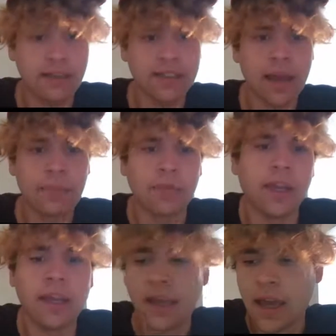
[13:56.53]
the top
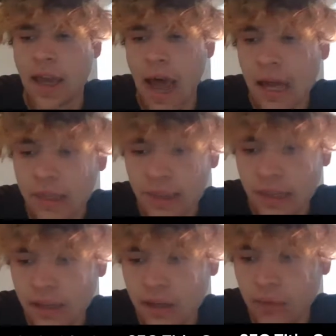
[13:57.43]
3. I
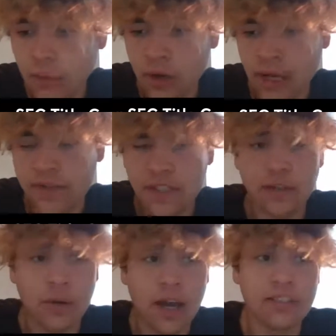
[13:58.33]
think from what I've
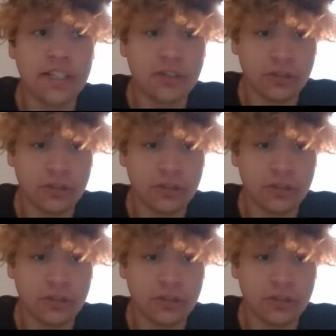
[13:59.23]
seen, Ohio State